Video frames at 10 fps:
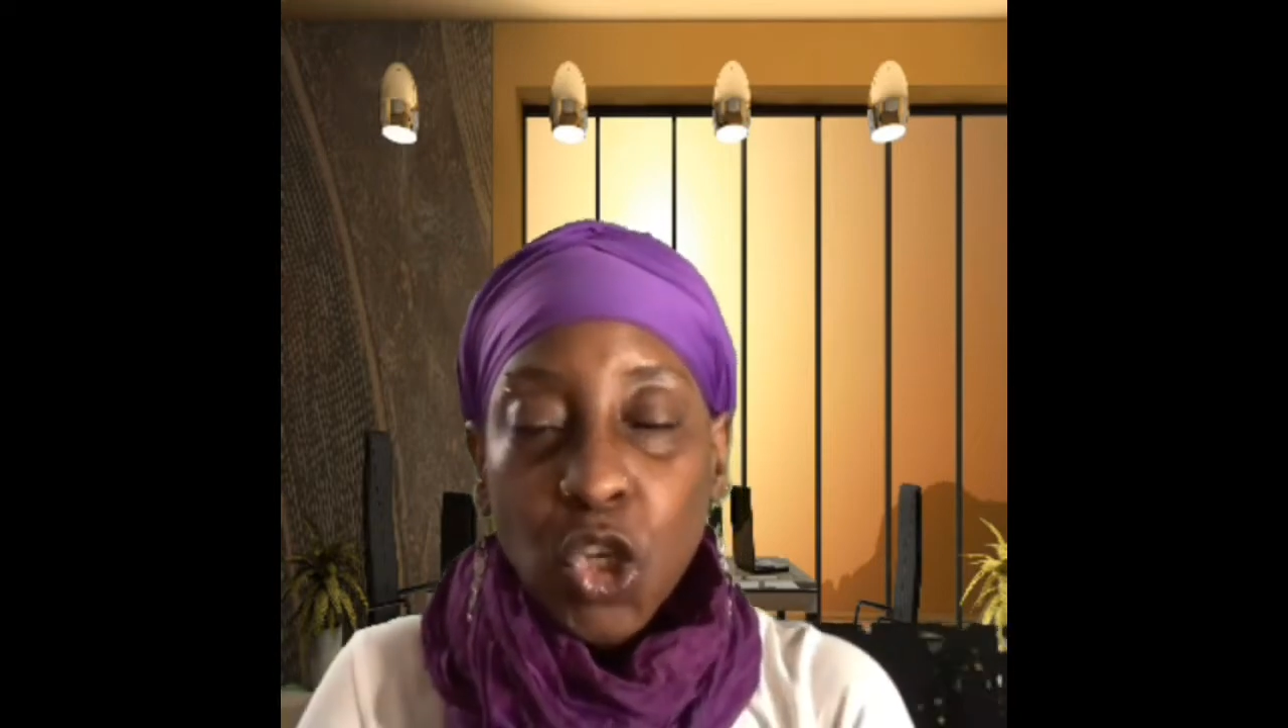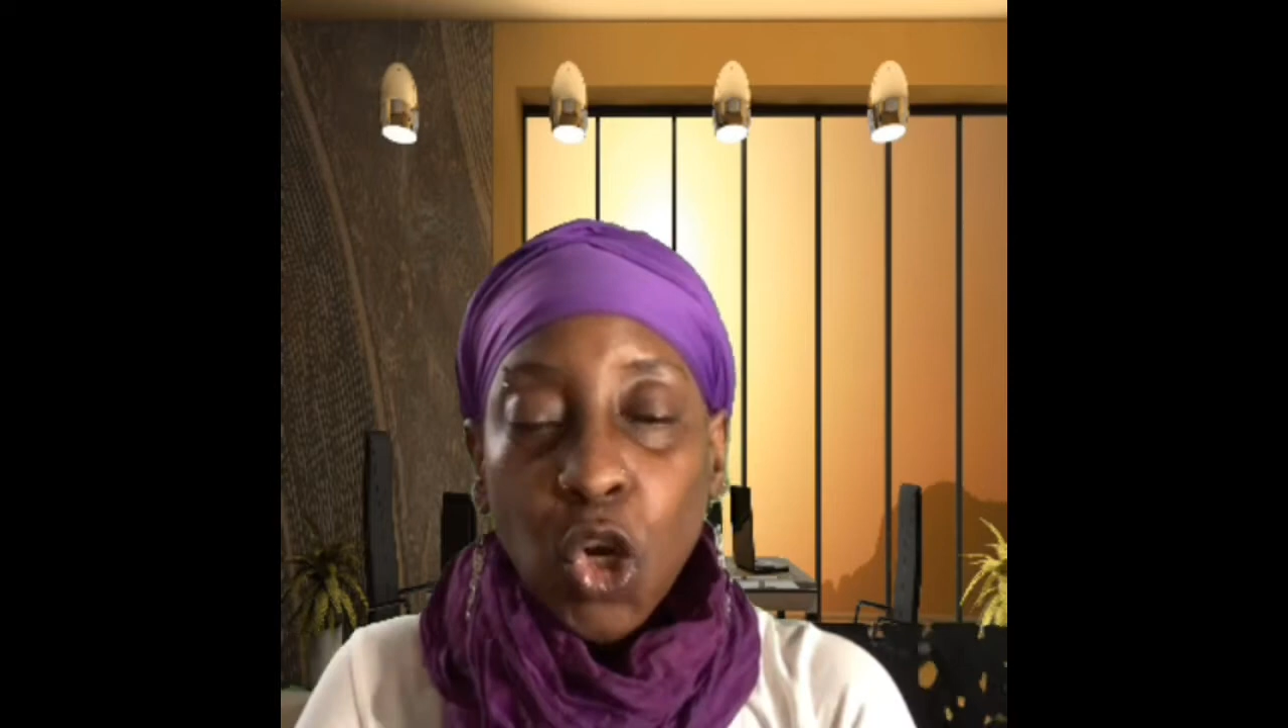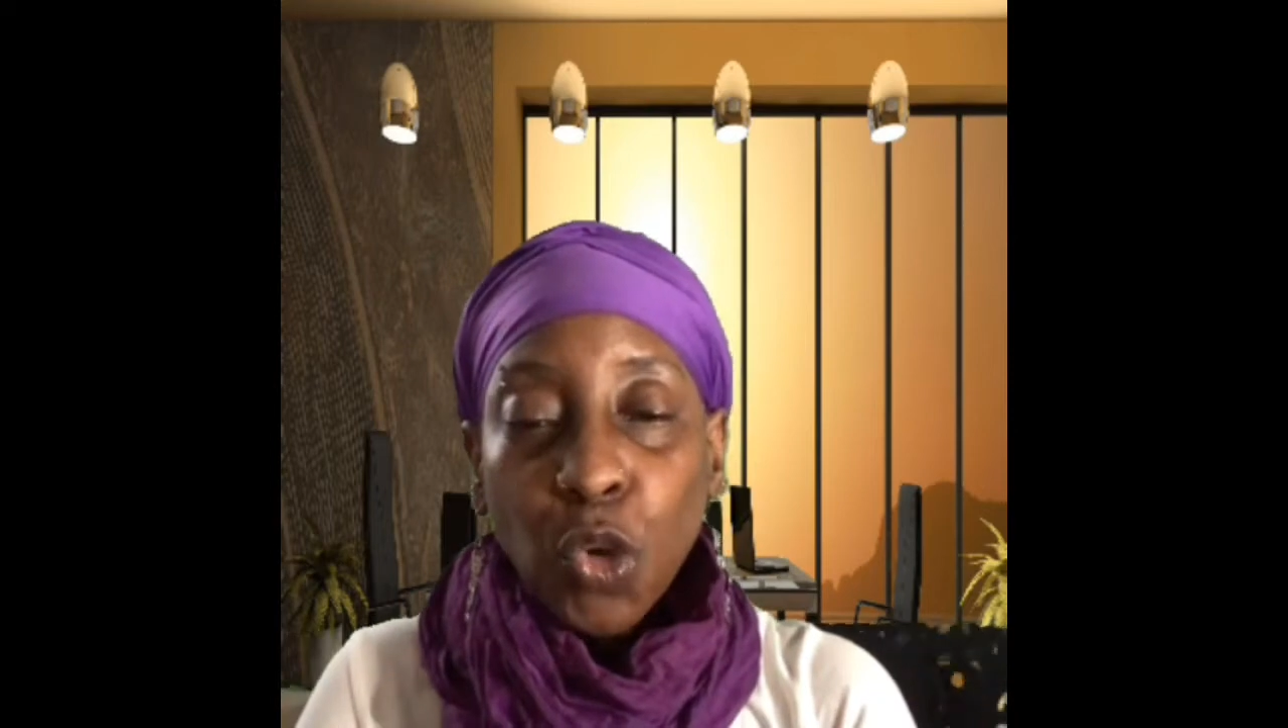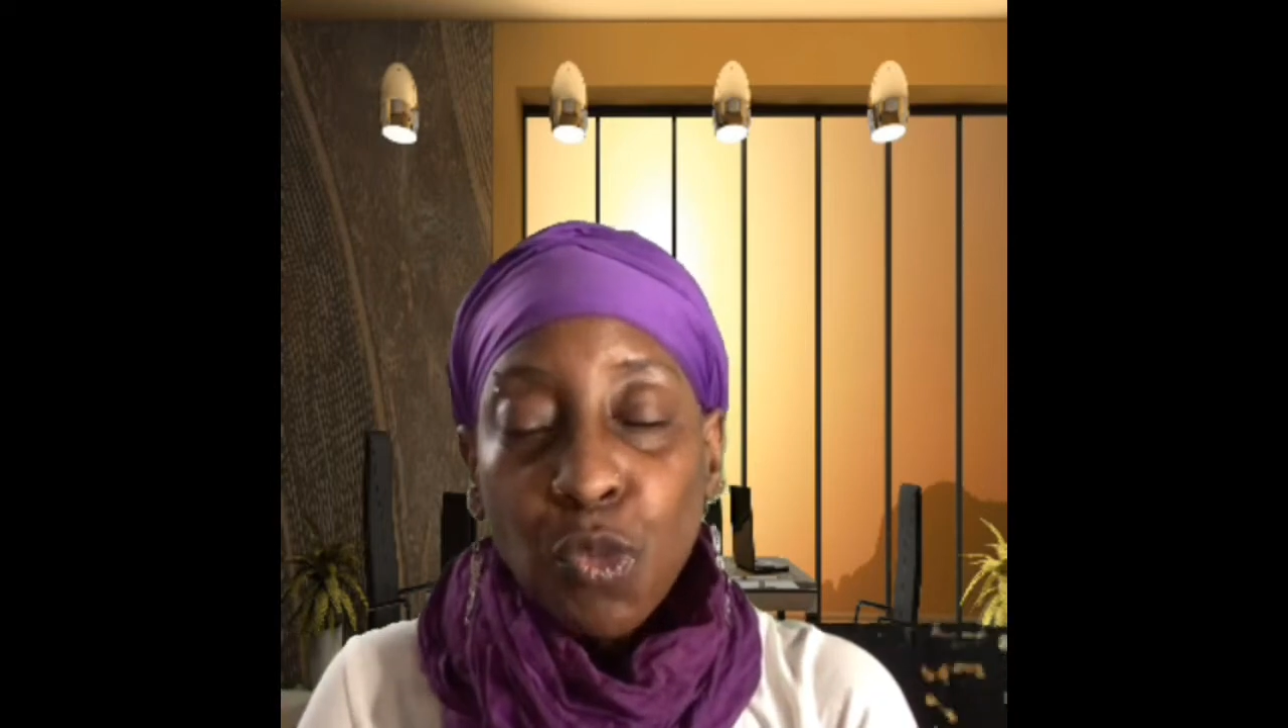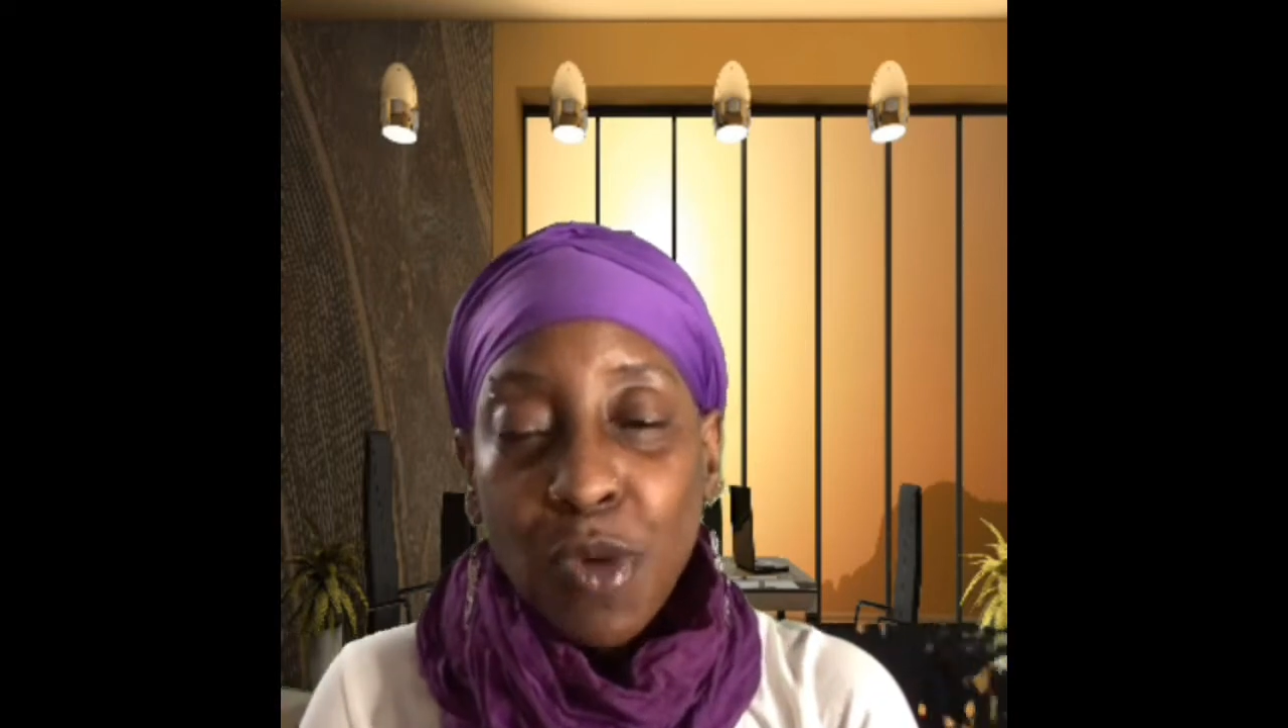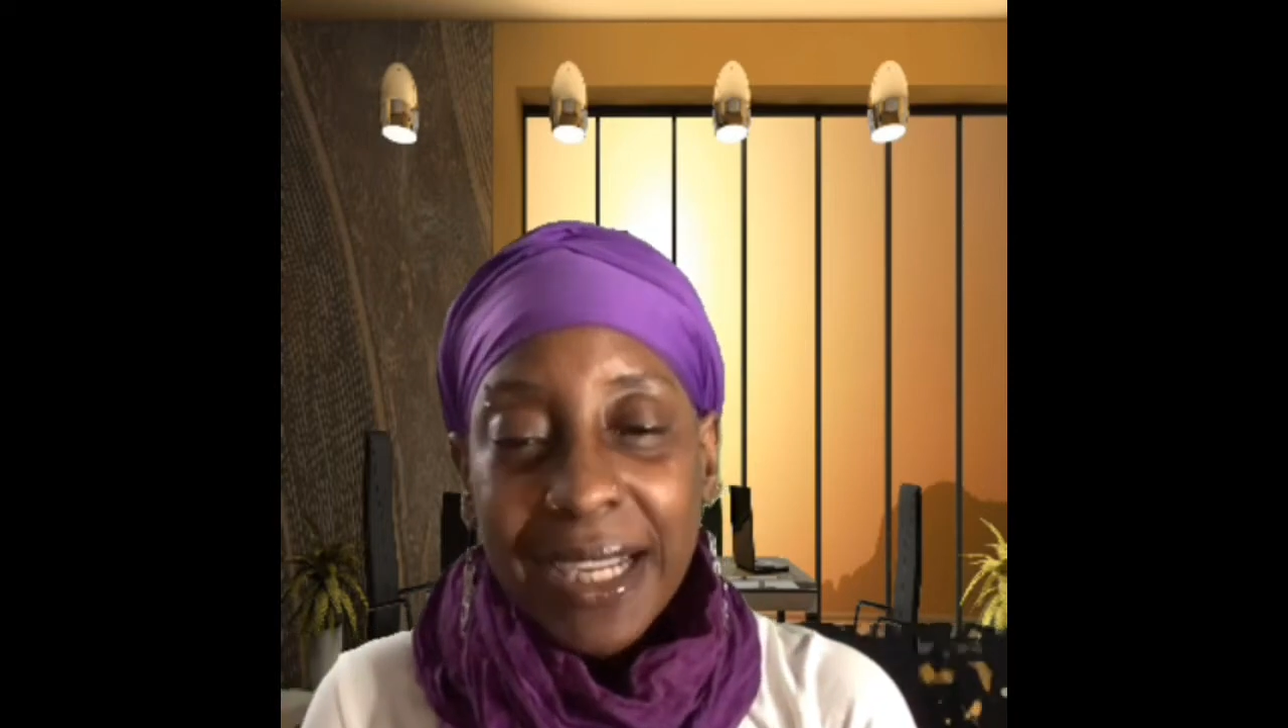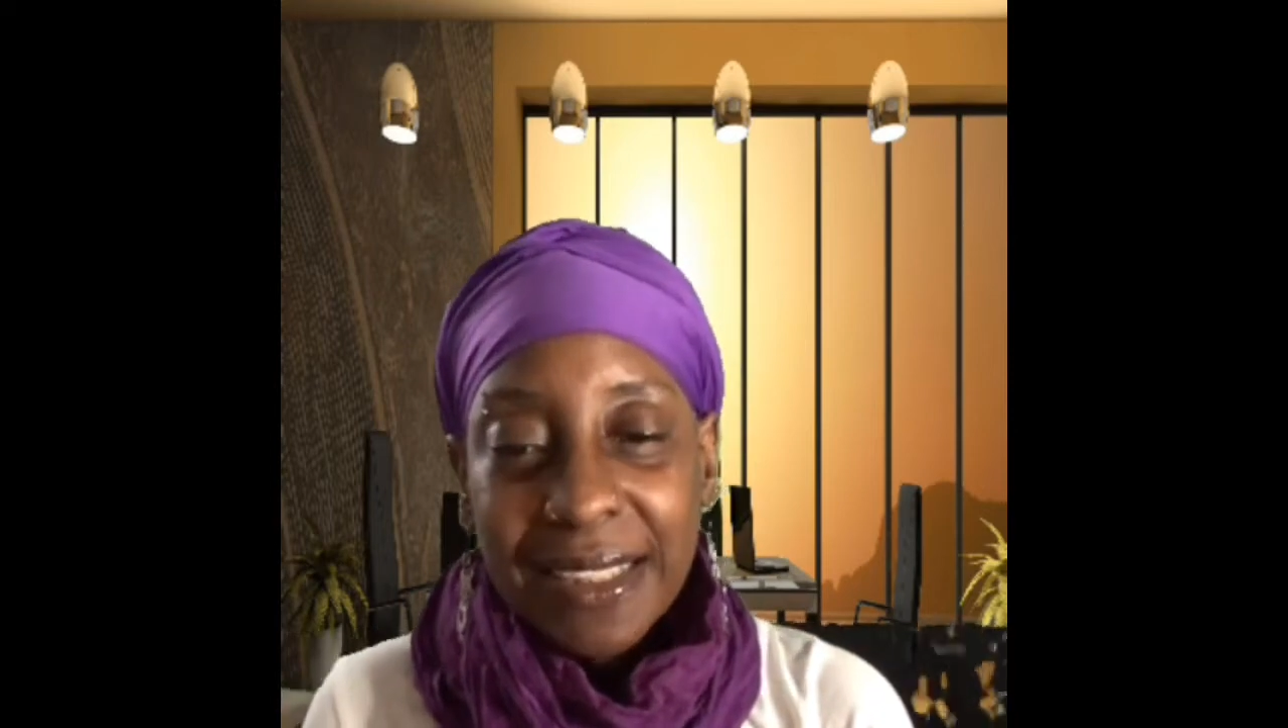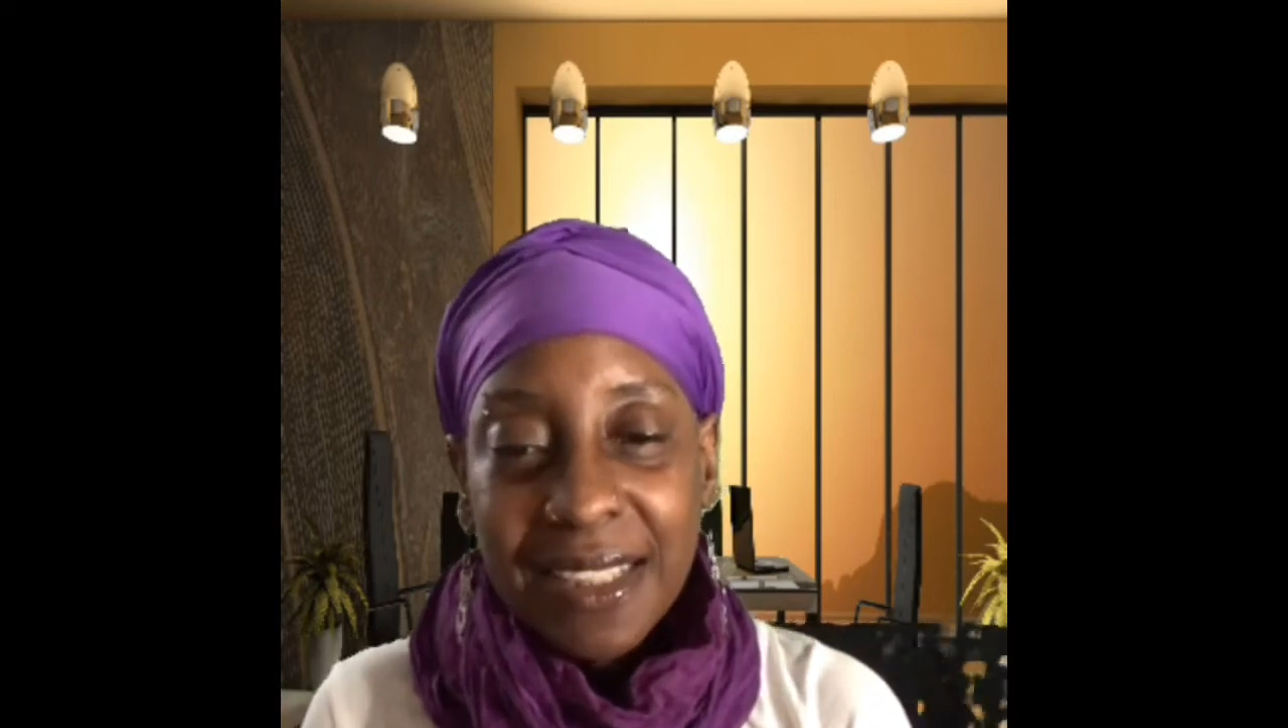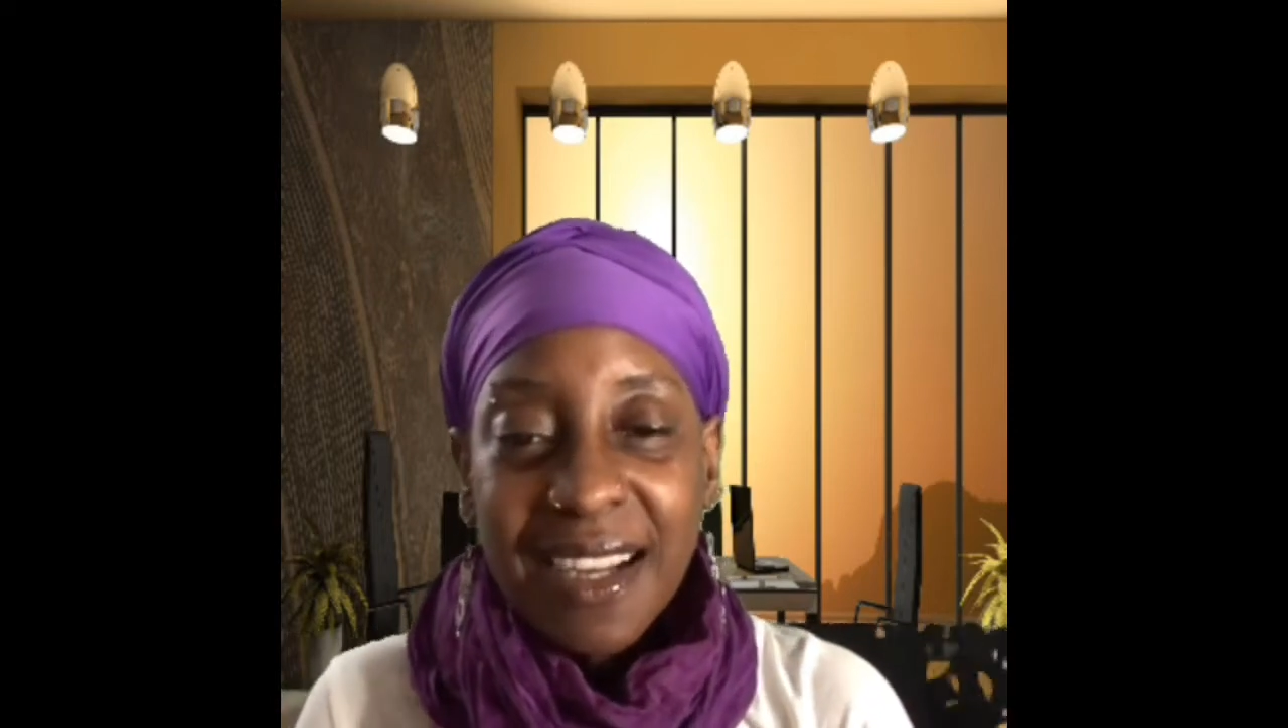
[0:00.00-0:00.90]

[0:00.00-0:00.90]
correct